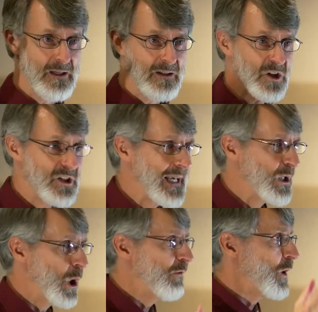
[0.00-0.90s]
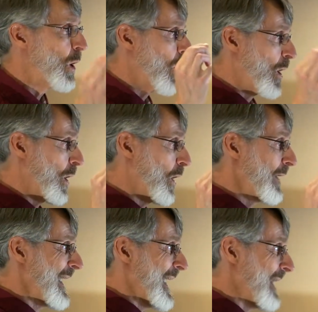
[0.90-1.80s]
to take over the world,
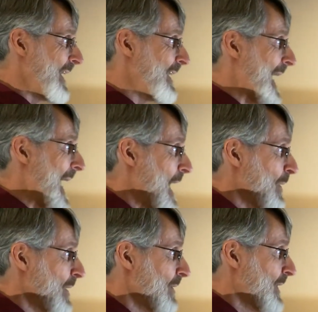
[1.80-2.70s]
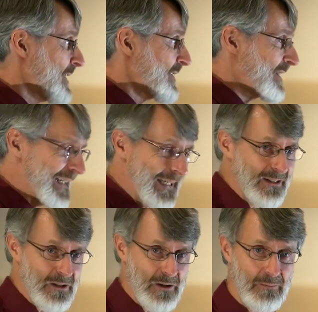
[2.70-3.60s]
and then out of this
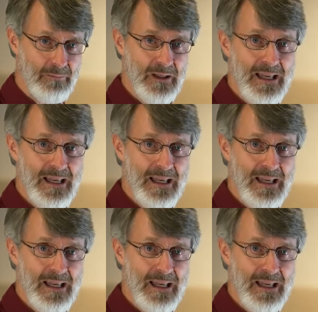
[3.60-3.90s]
kingdom,